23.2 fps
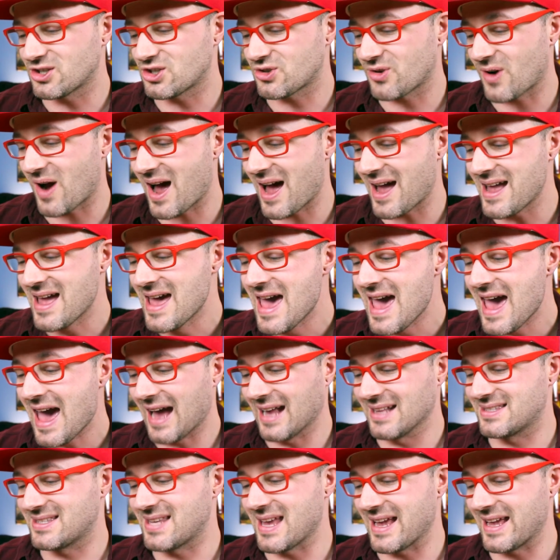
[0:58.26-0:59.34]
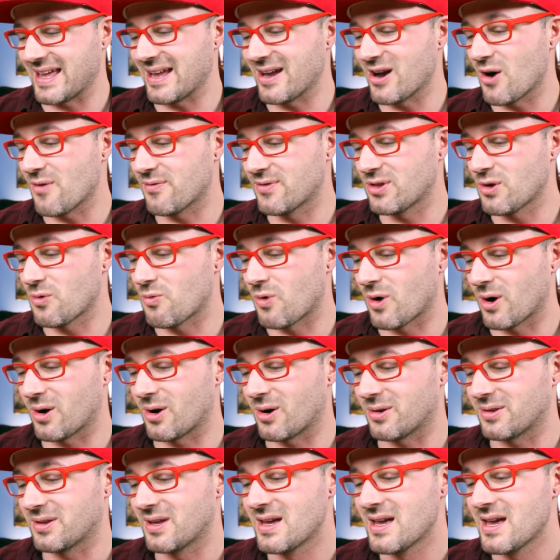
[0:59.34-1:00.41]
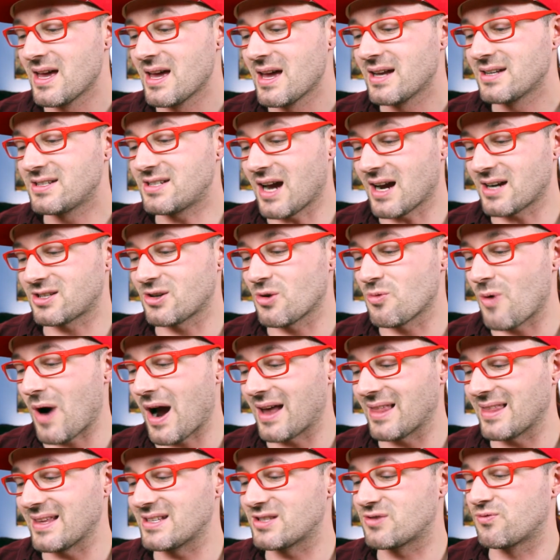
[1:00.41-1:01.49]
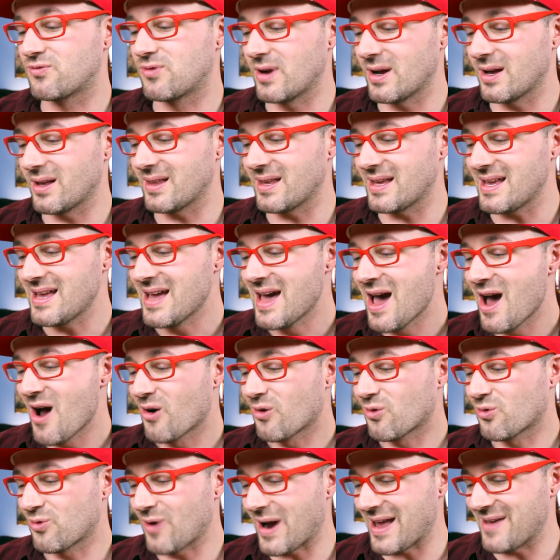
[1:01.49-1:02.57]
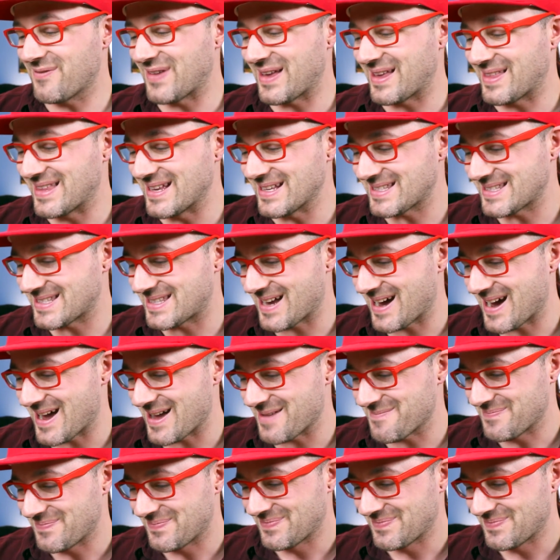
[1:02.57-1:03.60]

try at taking over the world. Dr. Wily's really raving this time.